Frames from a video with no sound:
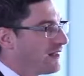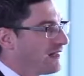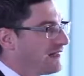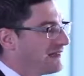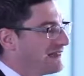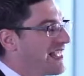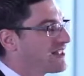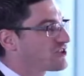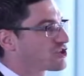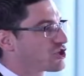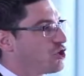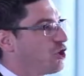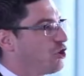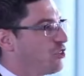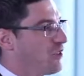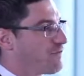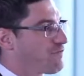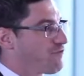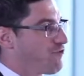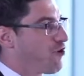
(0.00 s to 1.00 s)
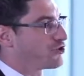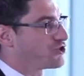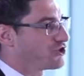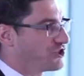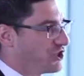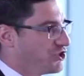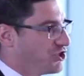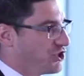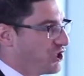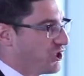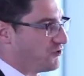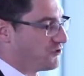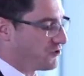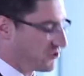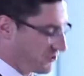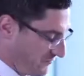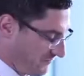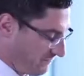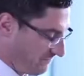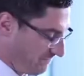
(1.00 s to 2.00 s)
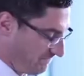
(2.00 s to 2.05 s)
Let's call them prostitutes.